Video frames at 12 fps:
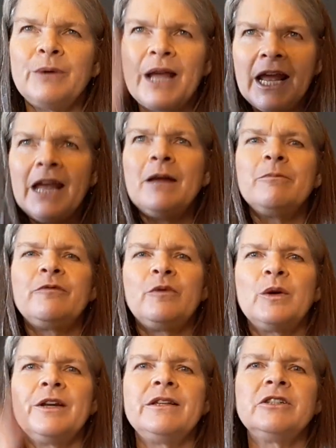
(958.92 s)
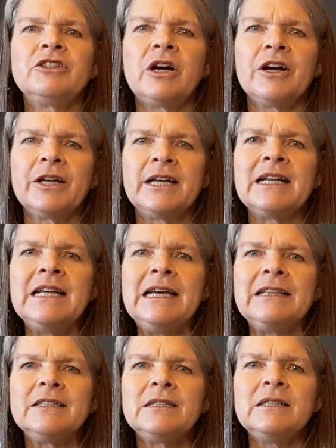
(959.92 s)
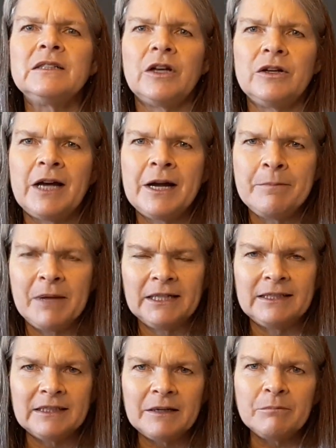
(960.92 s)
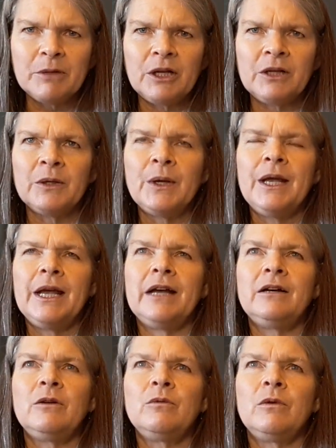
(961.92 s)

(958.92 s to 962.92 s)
aim for their target. This is a symbol and